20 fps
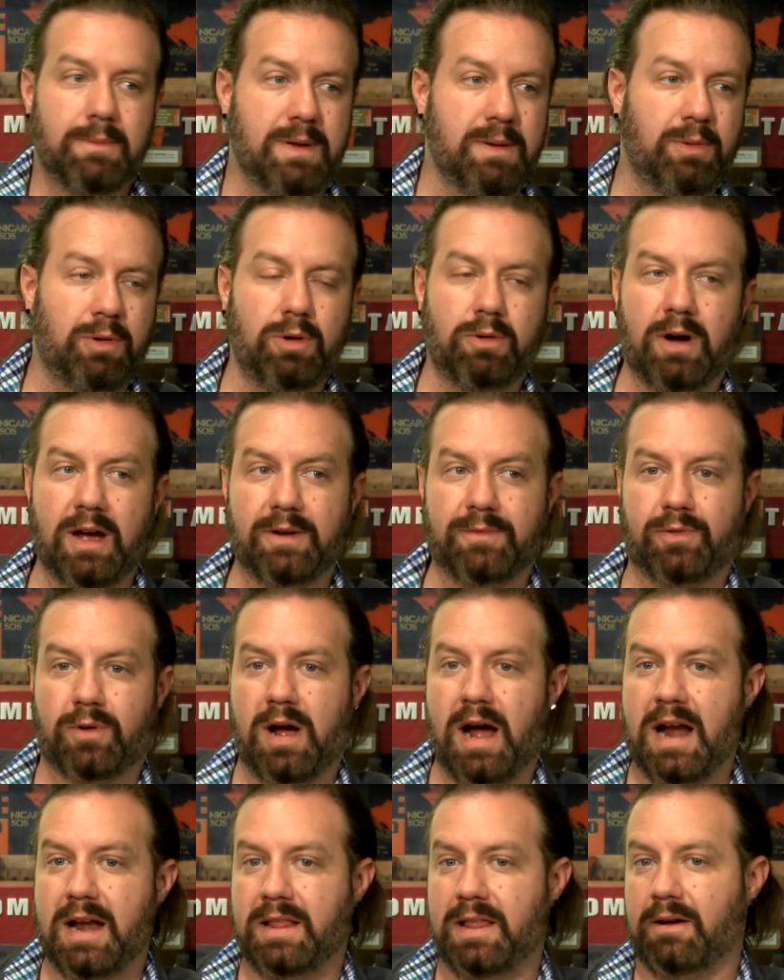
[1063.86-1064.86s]
People who like
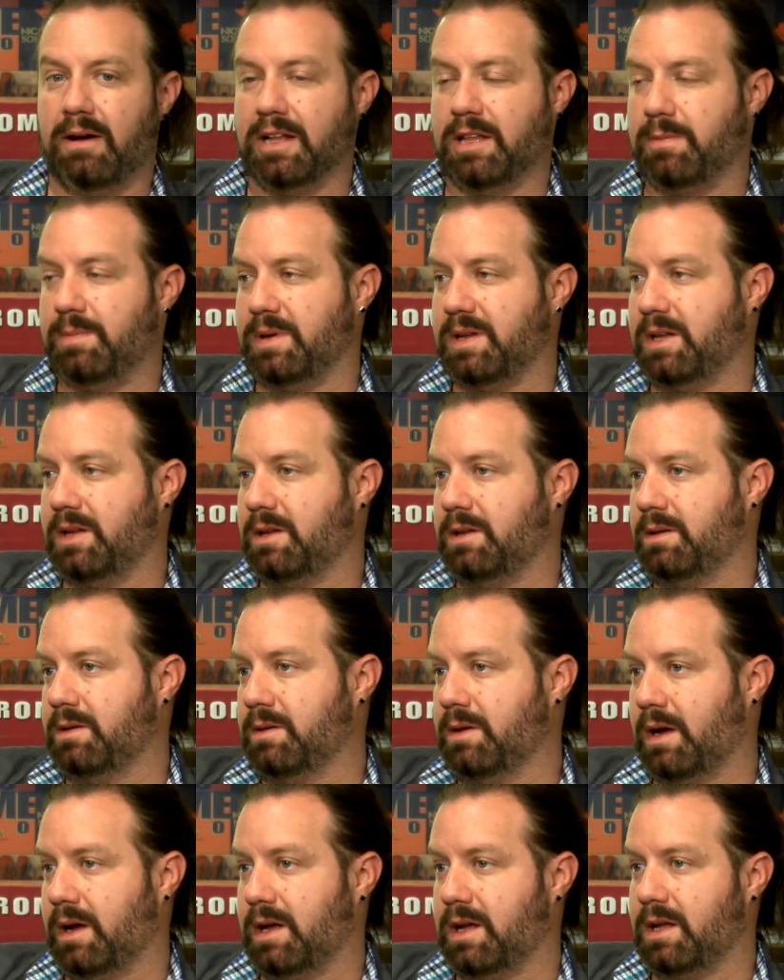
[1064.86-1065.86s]
variety, they like to be
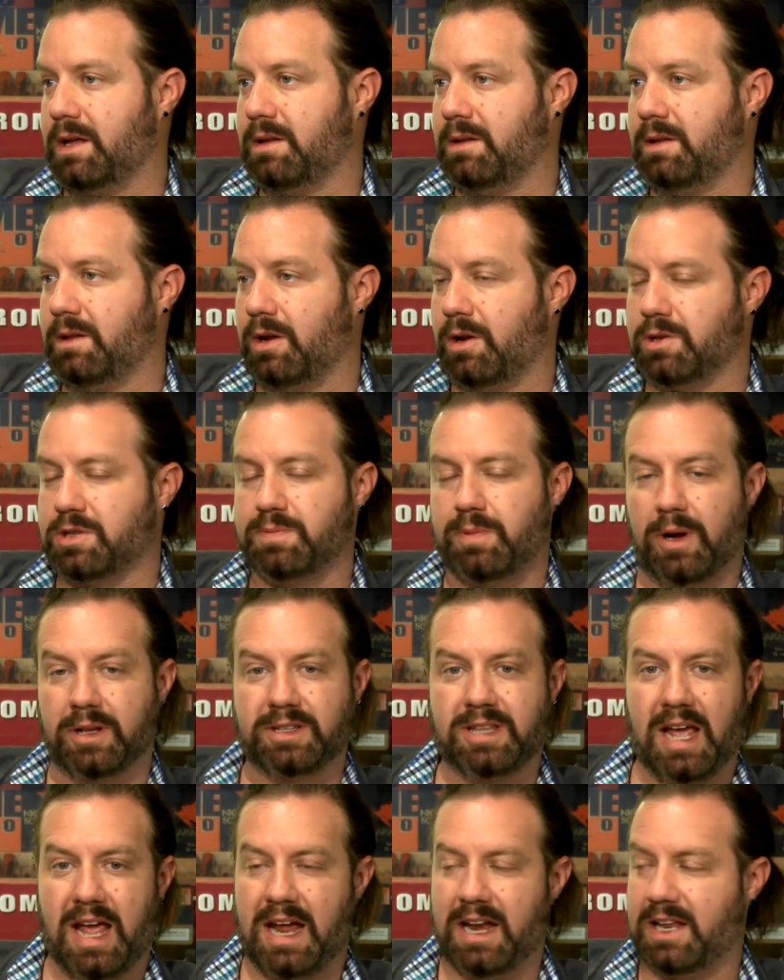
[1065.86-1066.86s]
uh, you know,
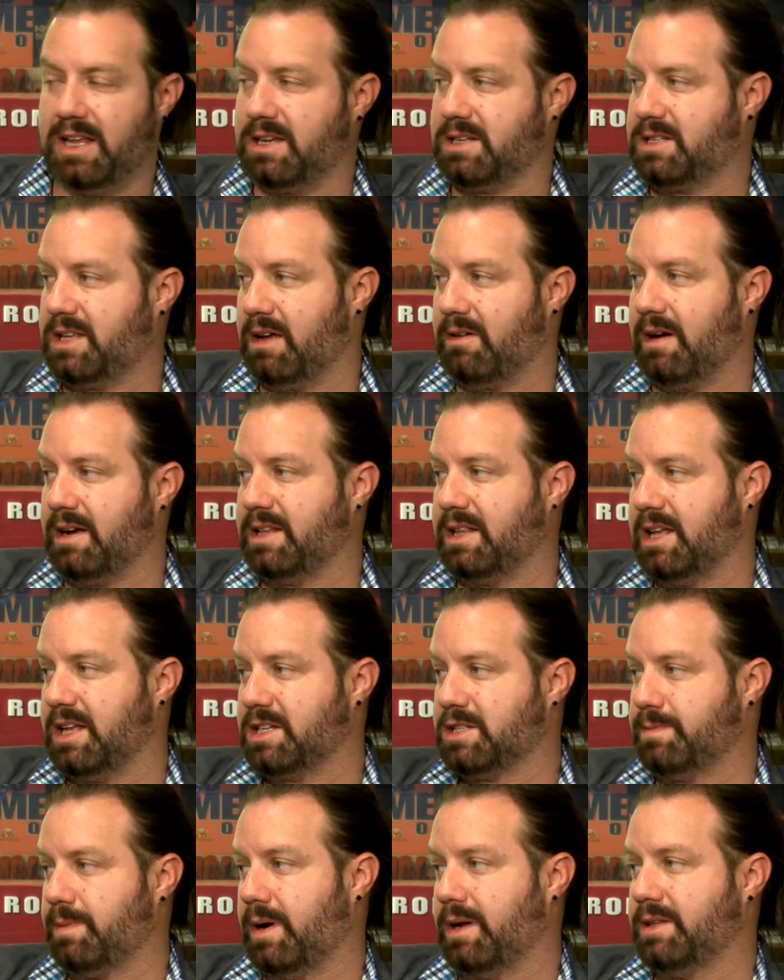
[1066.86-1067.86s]
spontaneous, they like to get
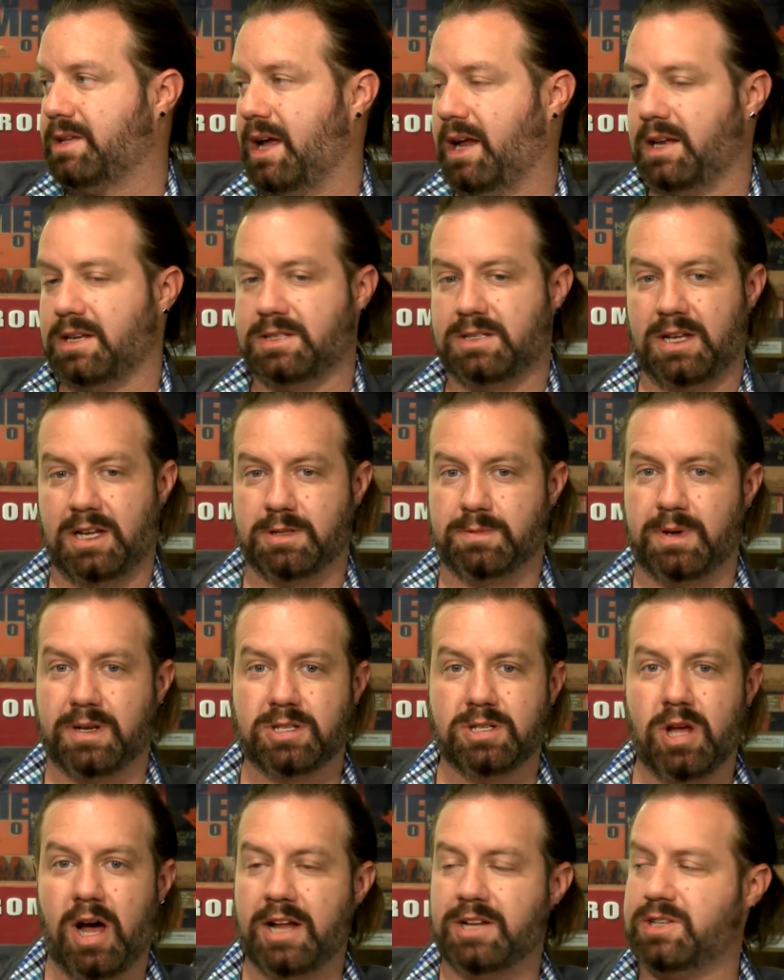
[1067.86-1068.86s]
spontaneous things. But
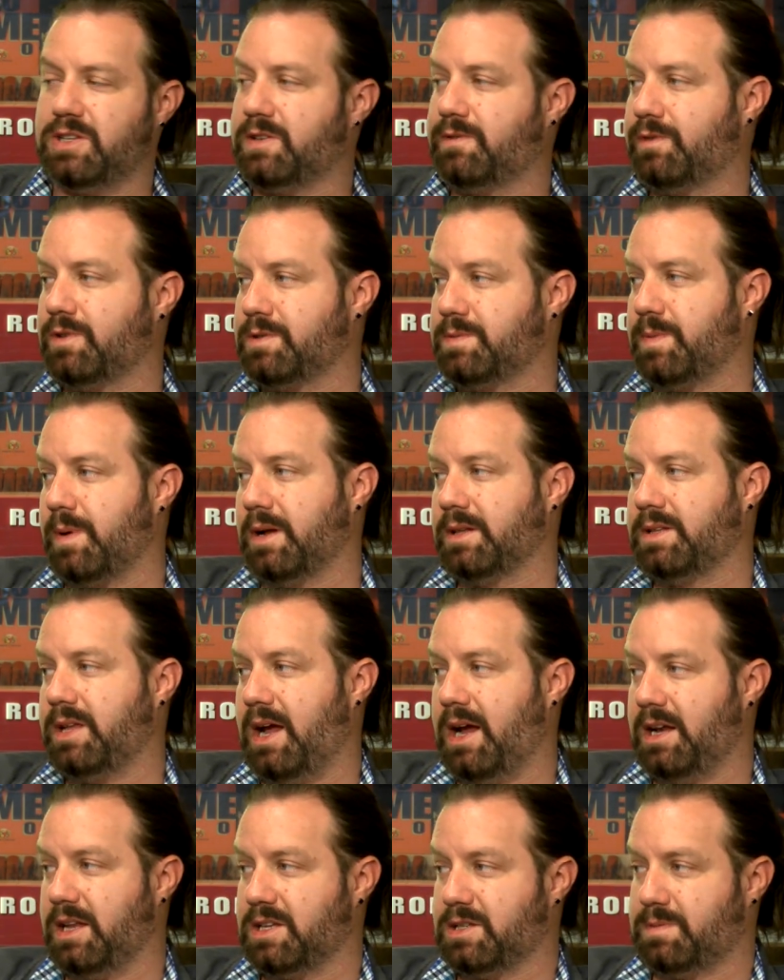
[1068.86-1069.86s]
it's not just for
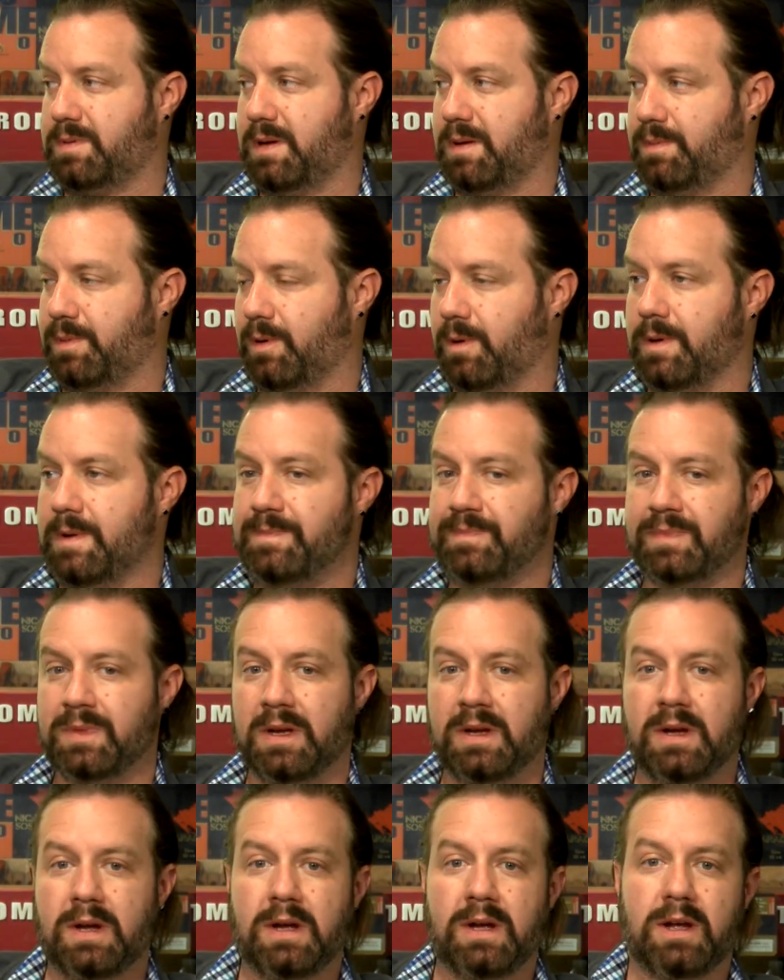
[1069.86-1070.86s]
spontaneous people,
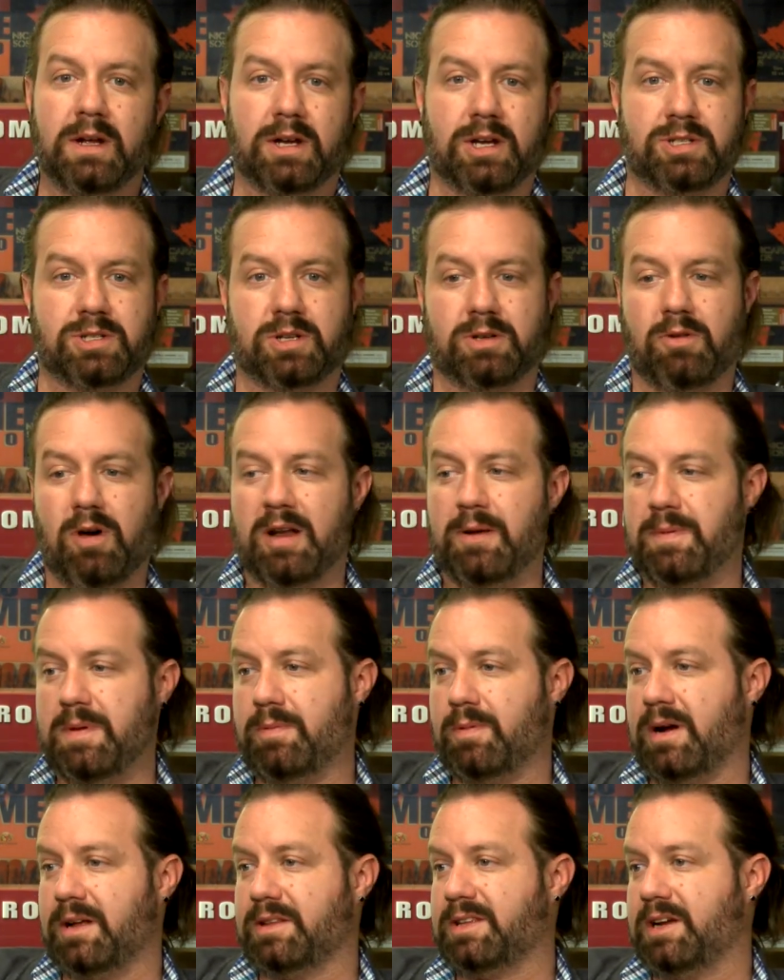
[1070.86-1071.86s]
because there's a lot of
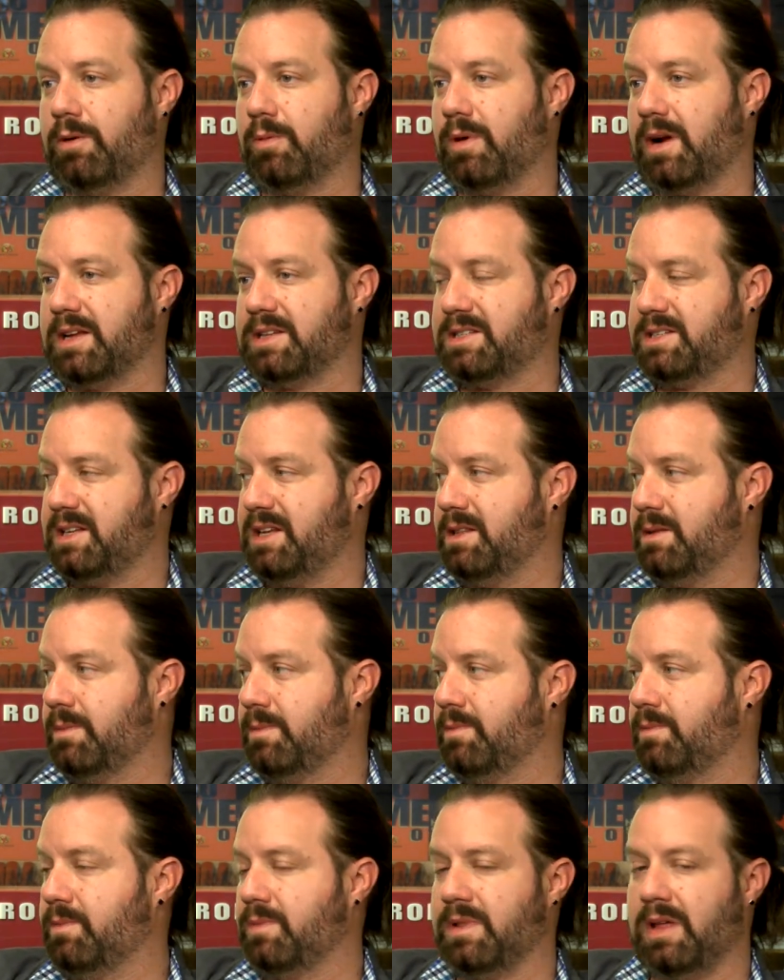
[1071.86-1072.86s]
people out there where I see
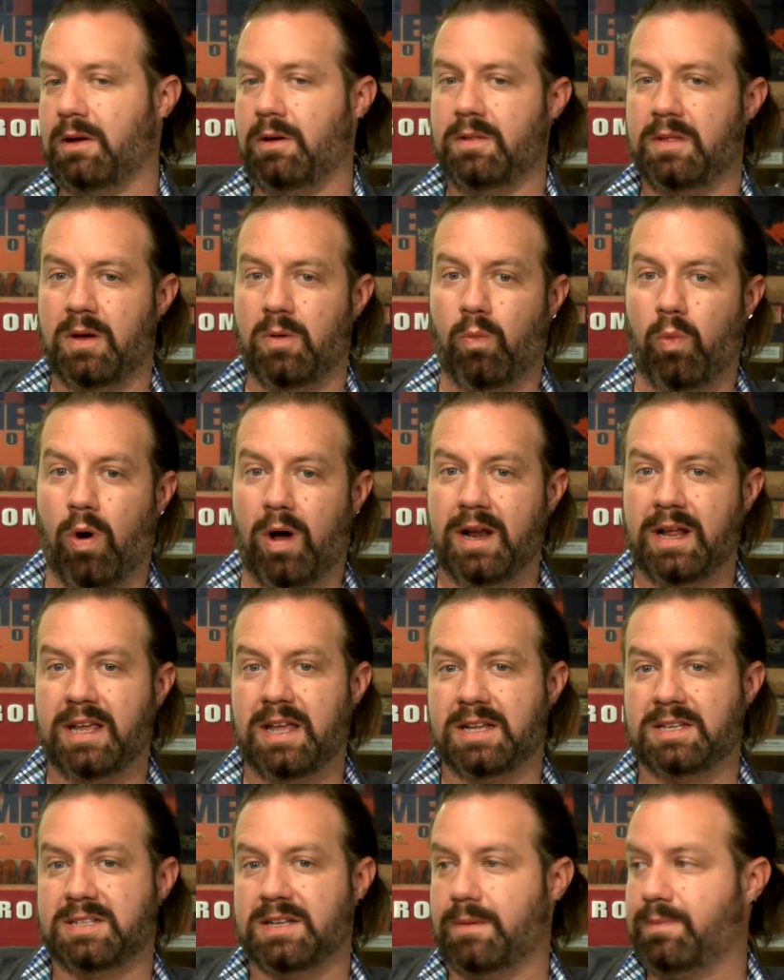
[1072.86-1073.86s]
them, they, they want to
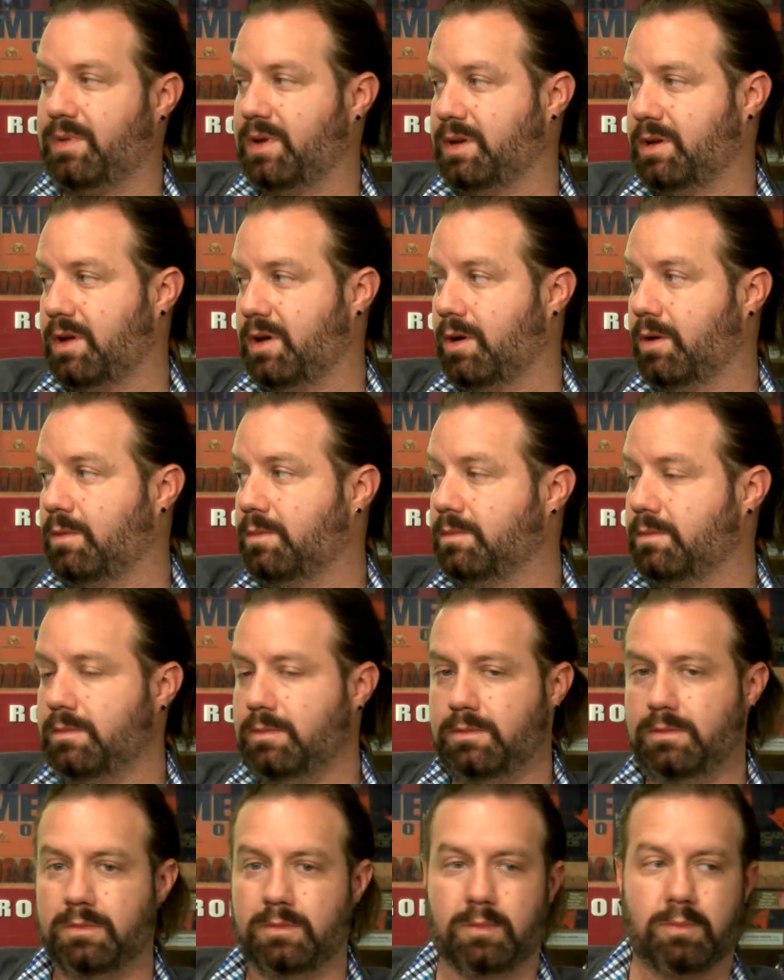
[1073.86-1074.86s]
get something new,
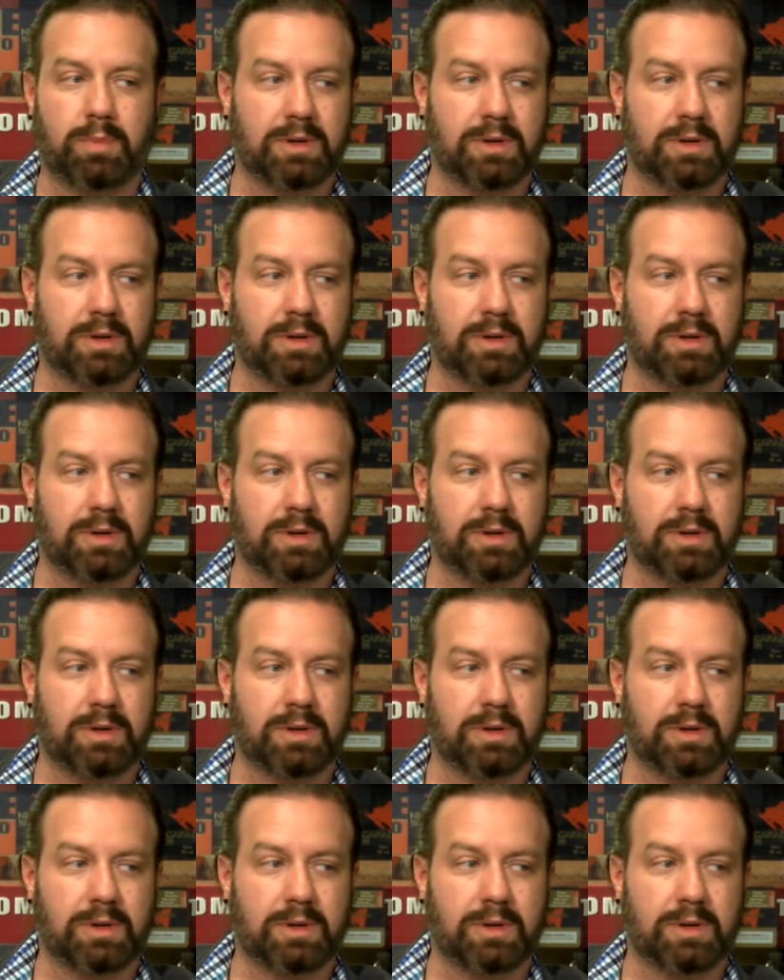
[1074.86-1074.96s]
yeah.